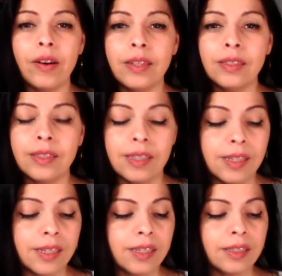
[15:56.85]
other
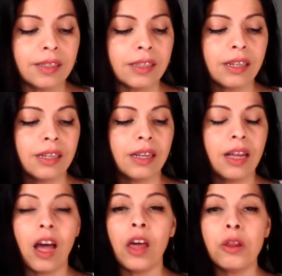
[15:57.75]
people's money.
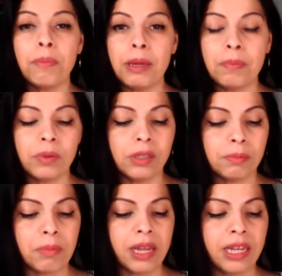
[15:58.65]
Okay,
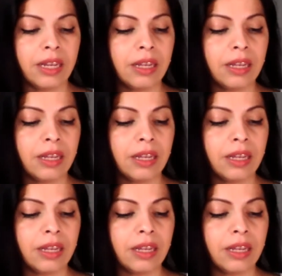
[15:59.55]
having to